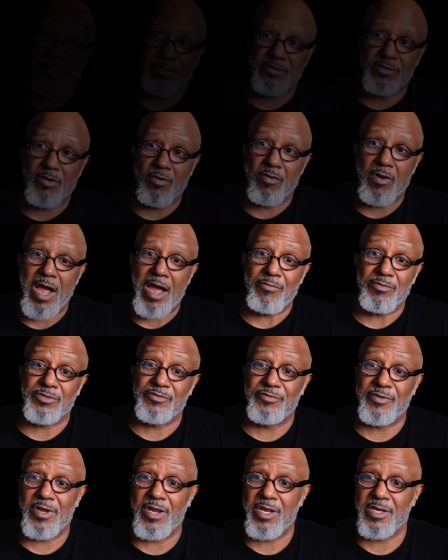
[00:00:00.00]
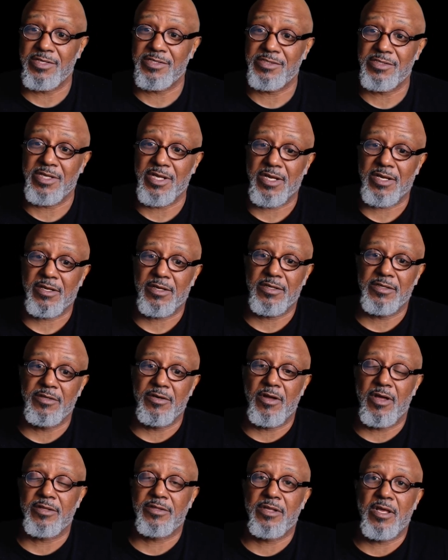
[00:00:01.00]
So I was very sick.
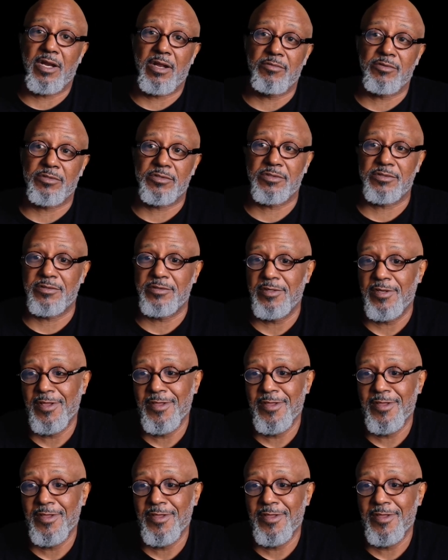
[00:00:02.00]
You know, I thought I was,